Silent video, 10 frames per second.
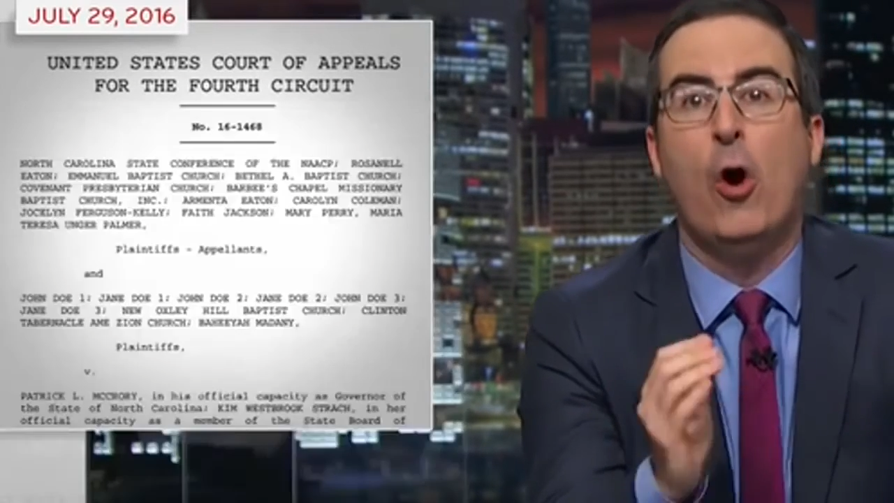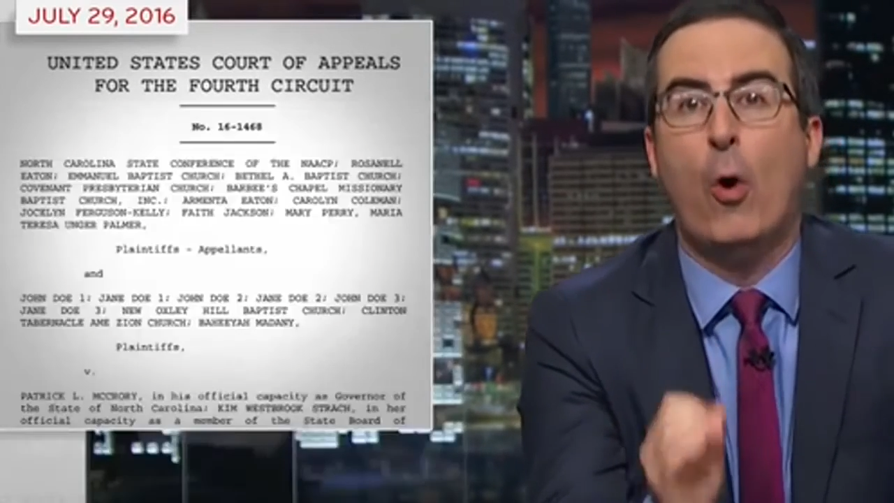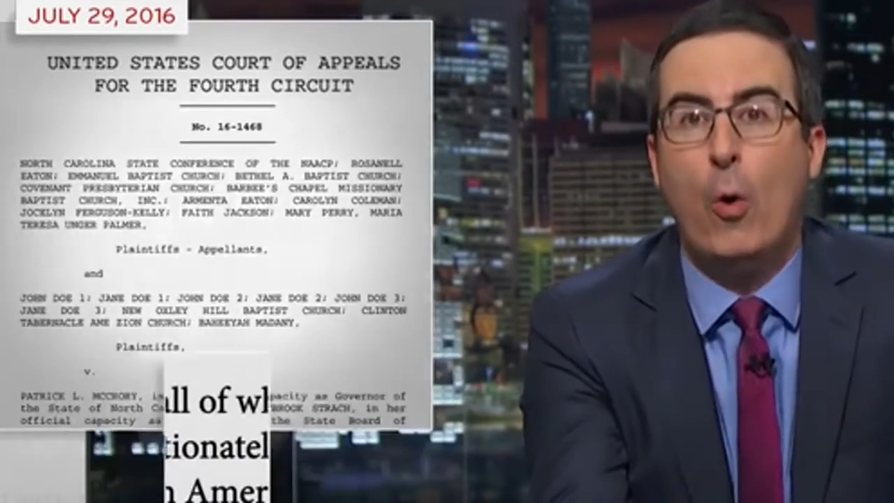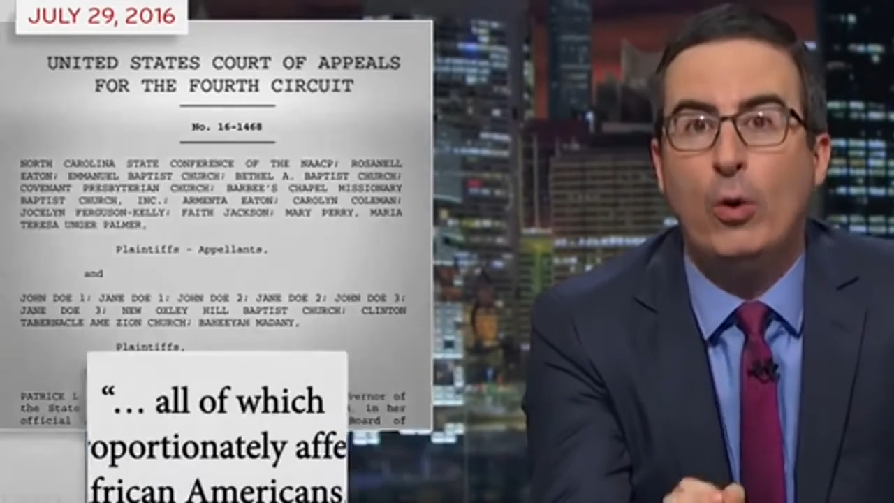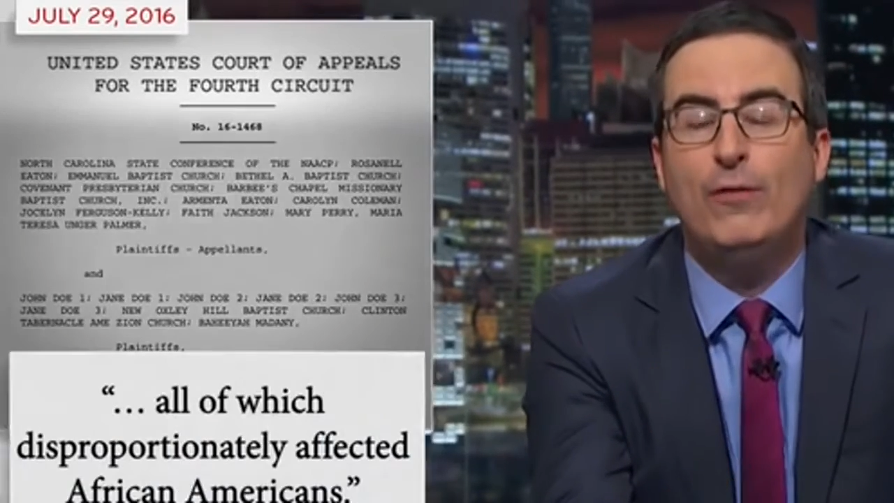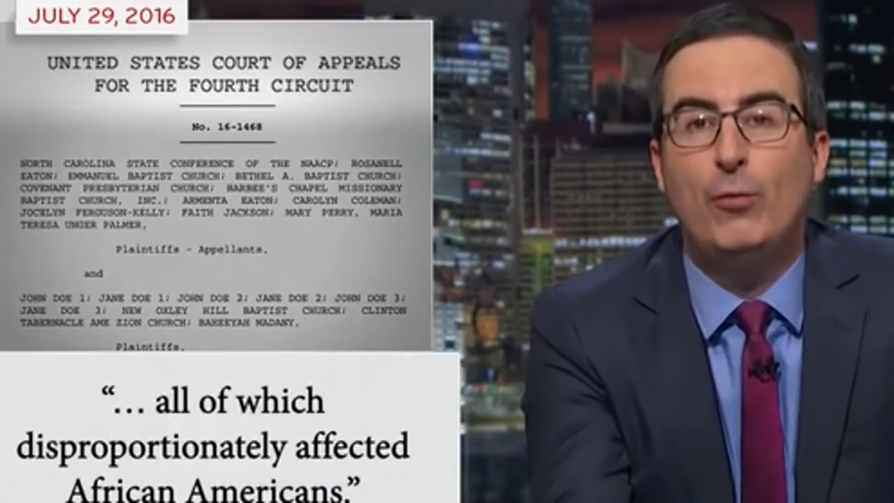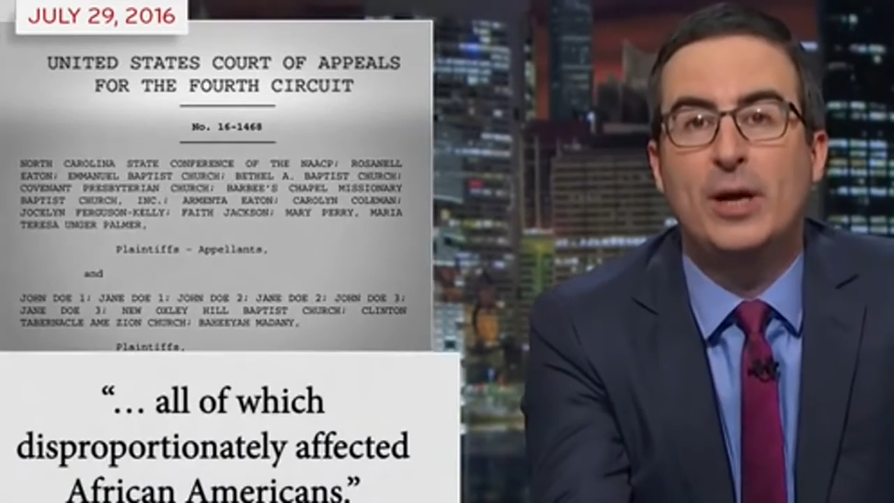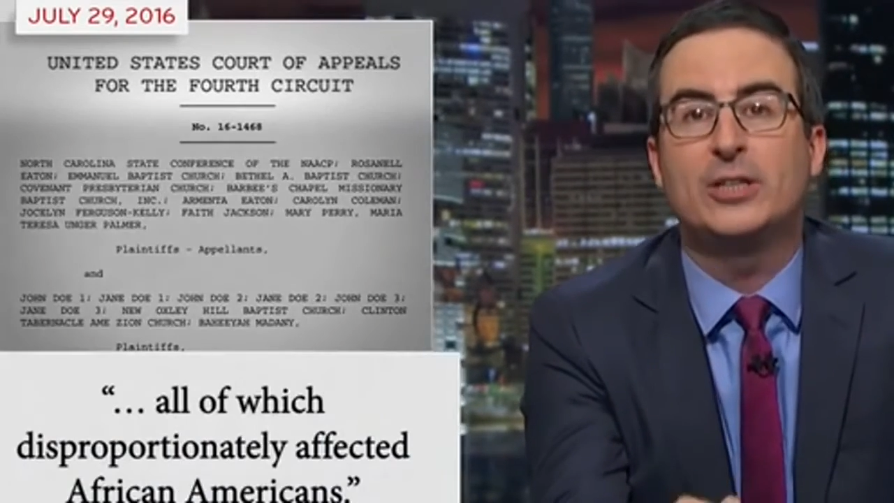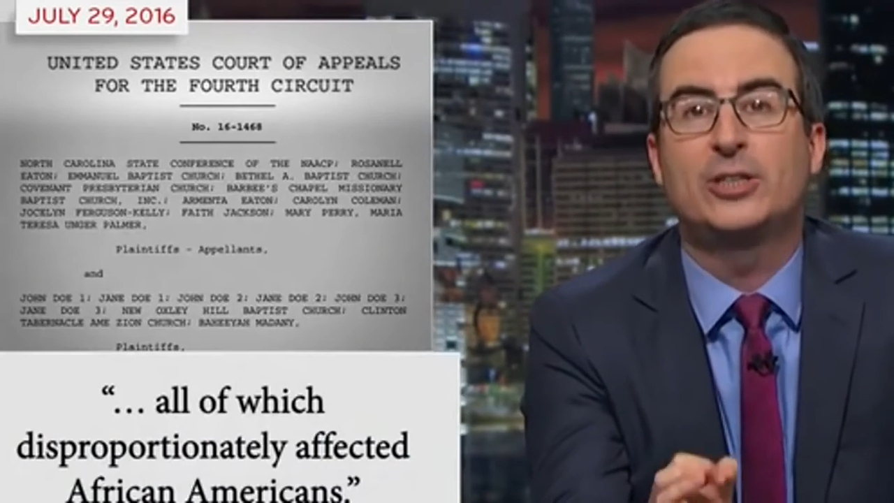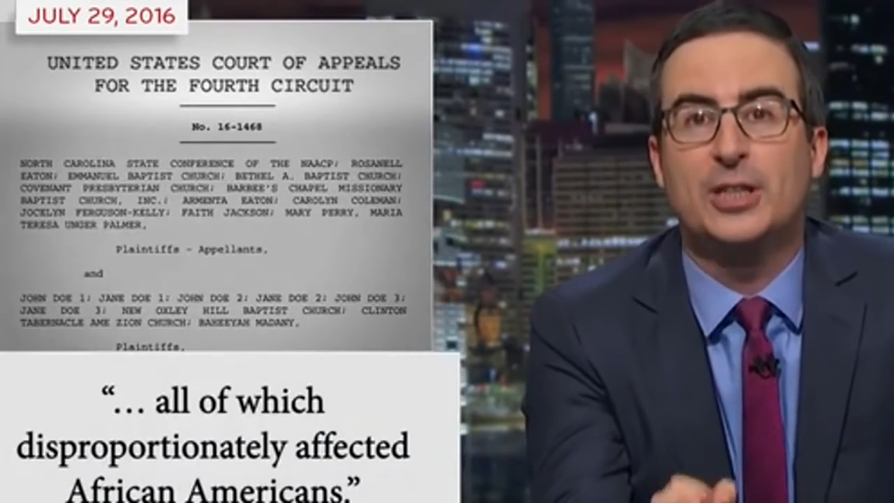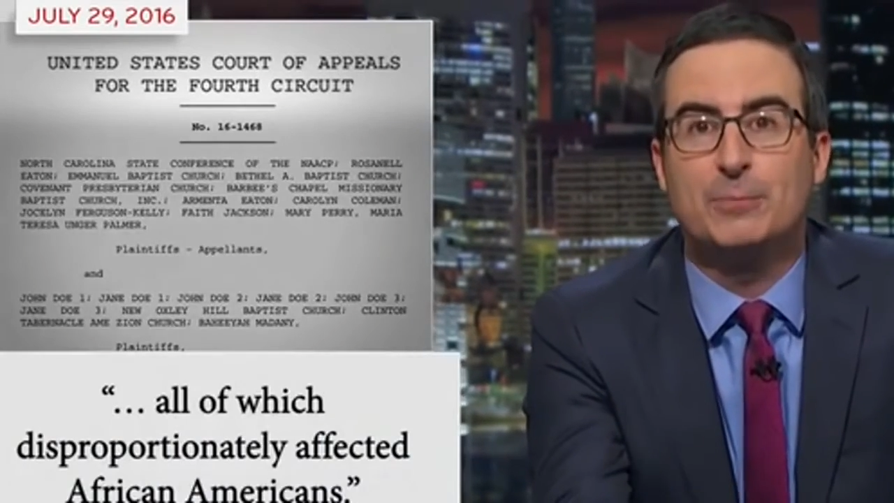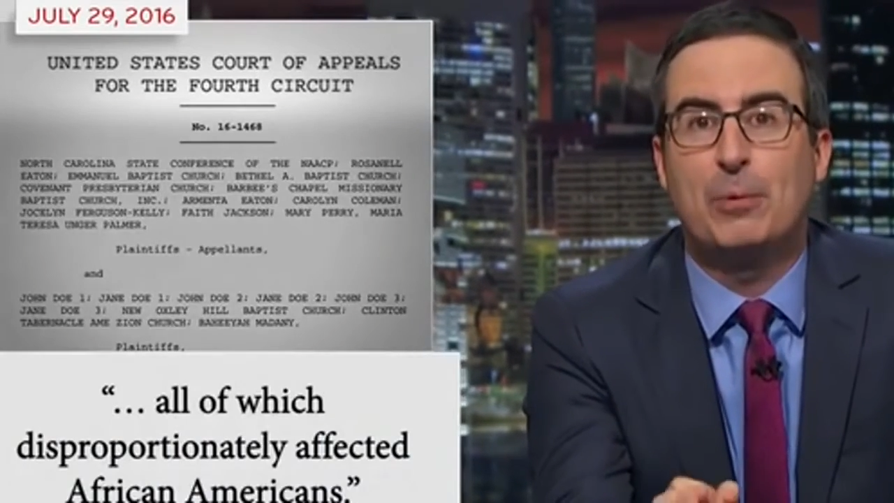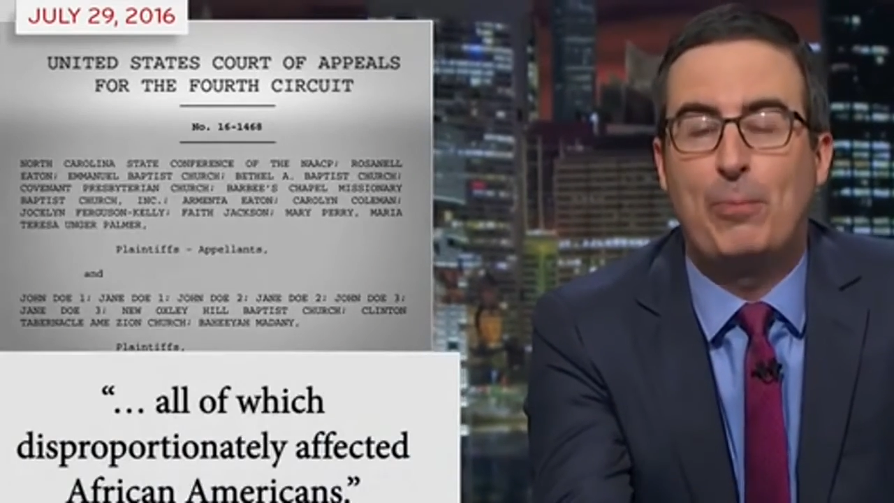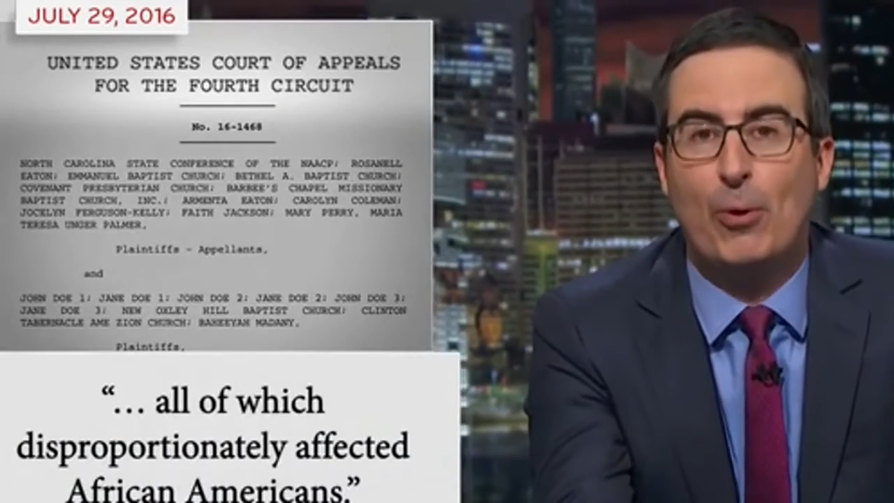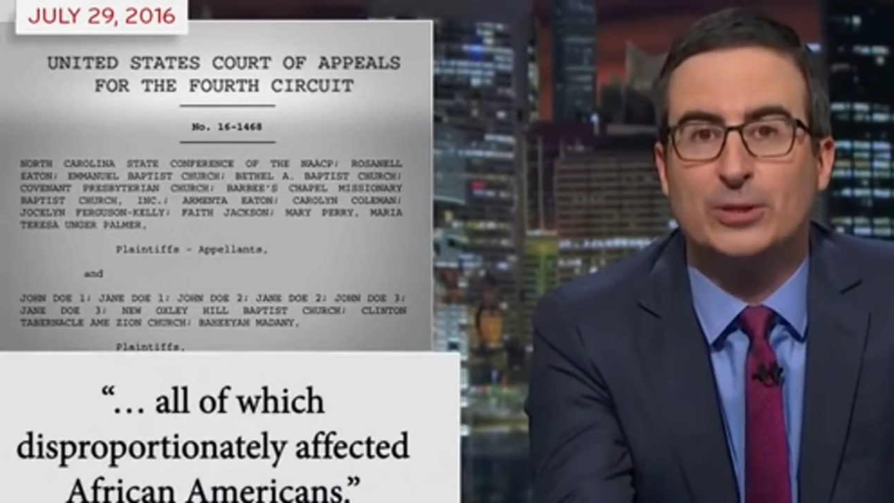all of which
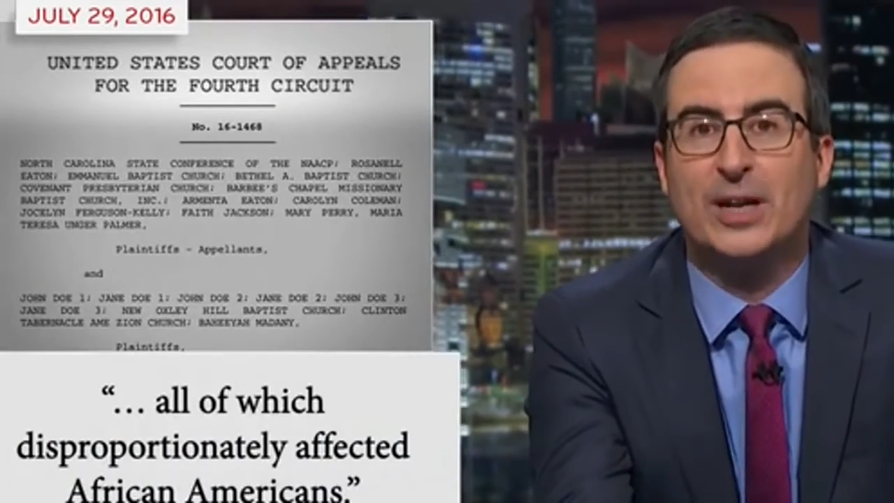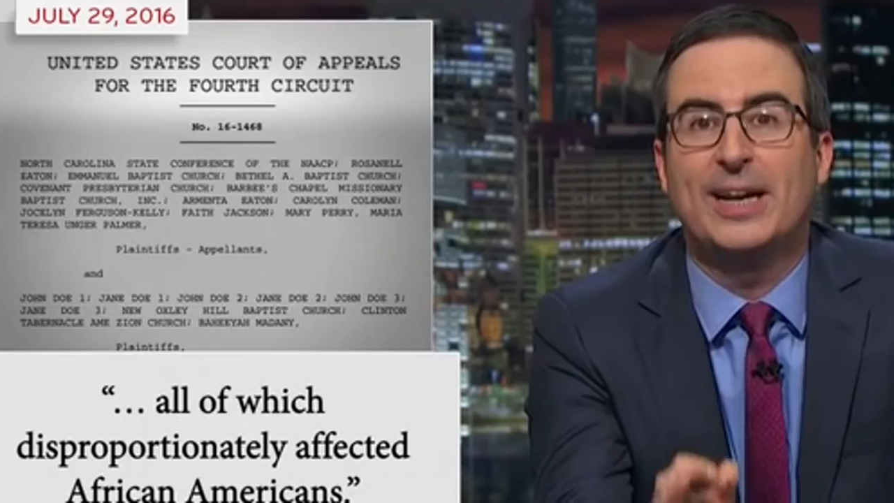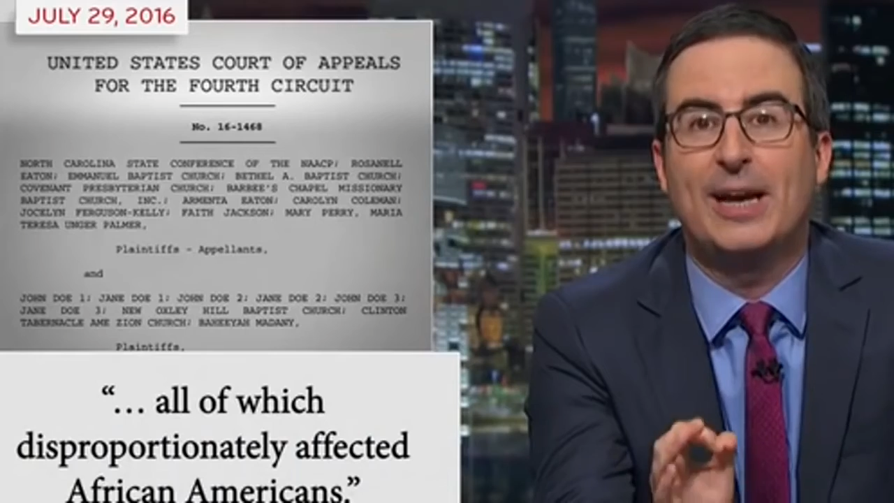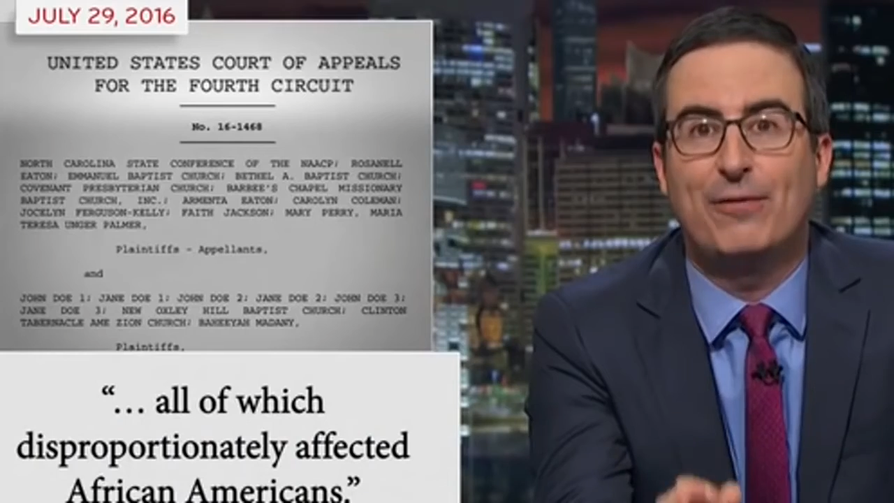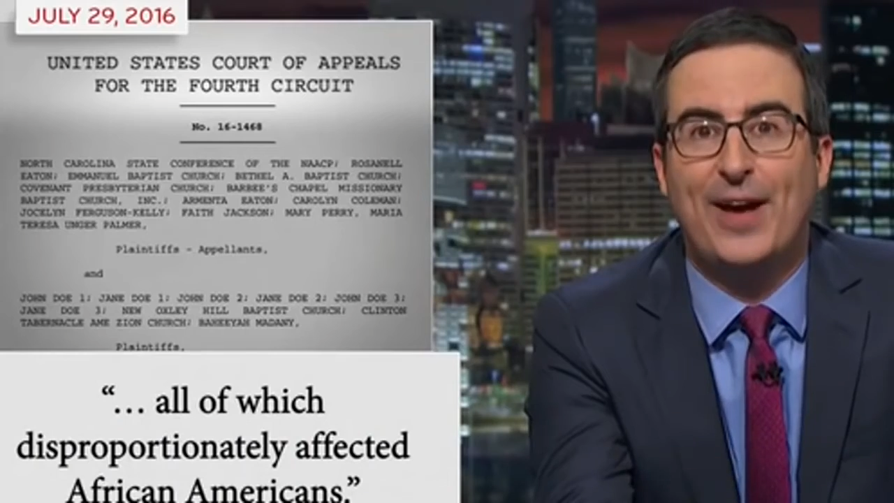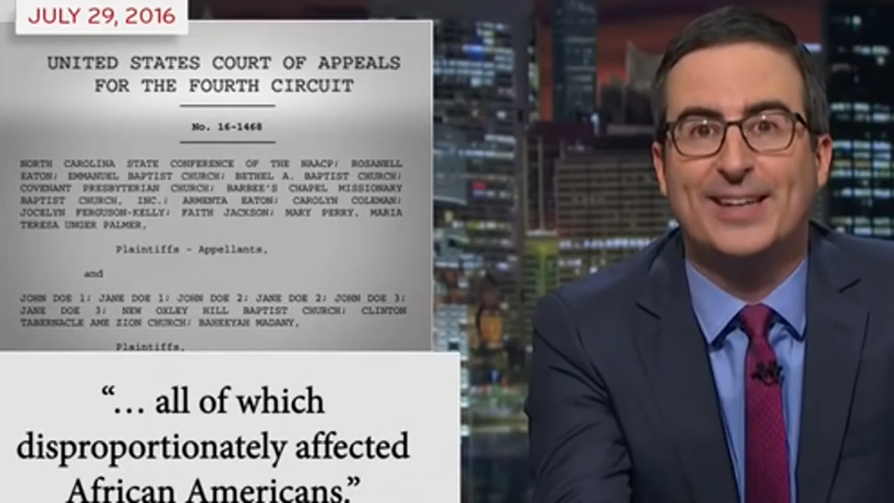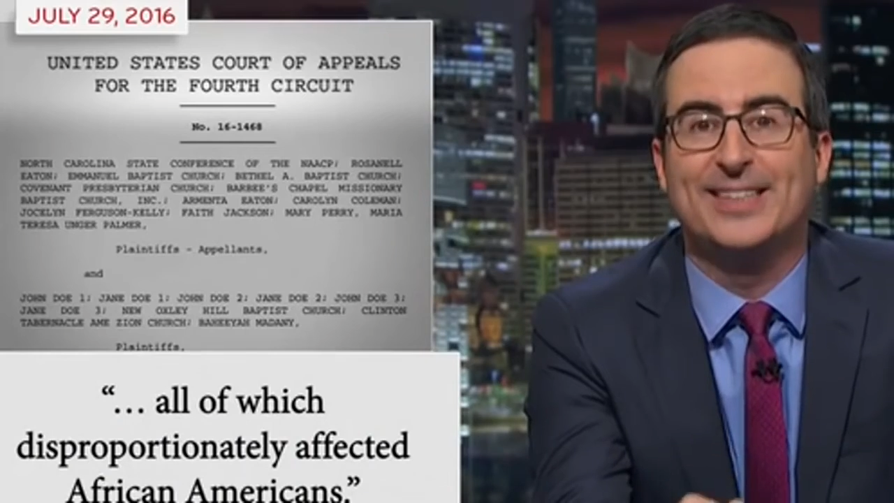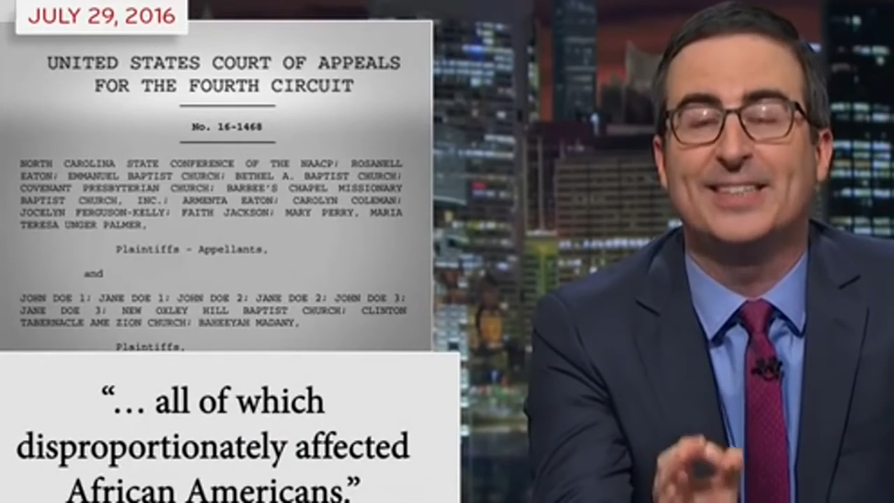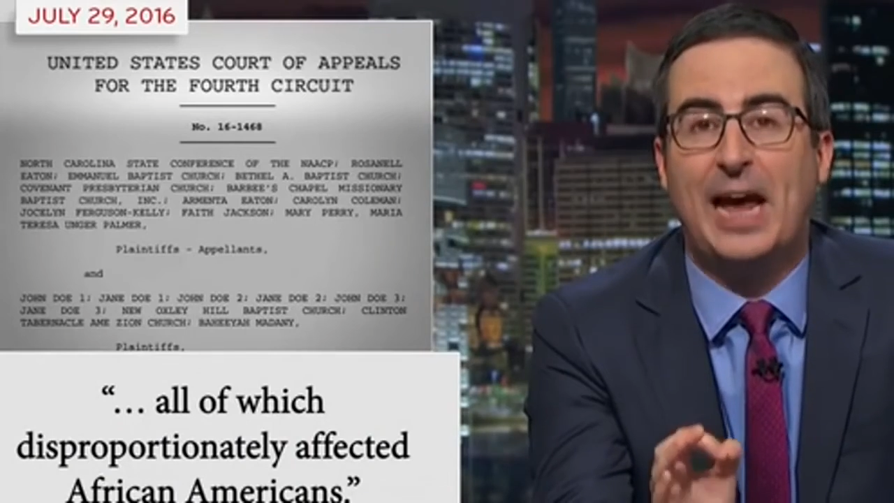disproportionately affected